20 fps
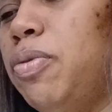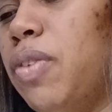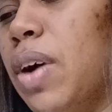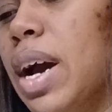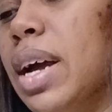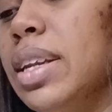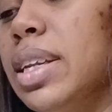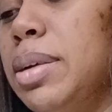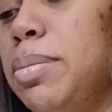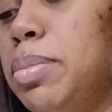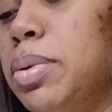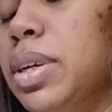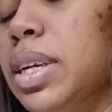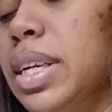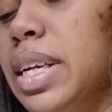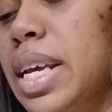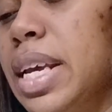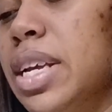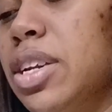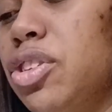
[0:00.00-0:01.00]
finally put
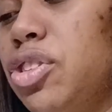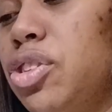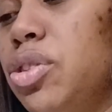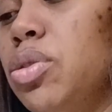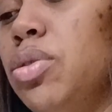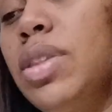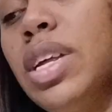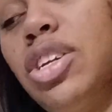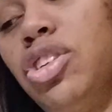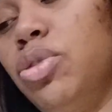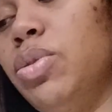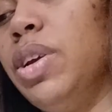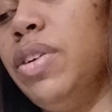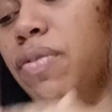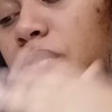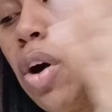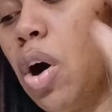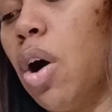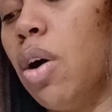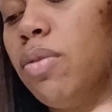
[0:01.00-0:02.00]
an end to, that you
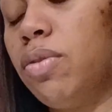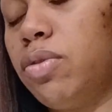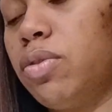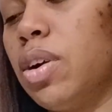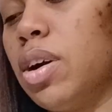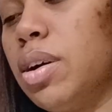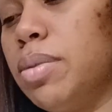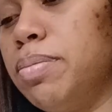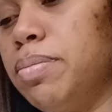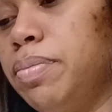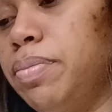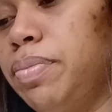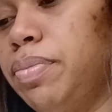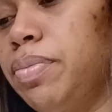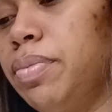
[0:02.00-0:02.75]
evolved from.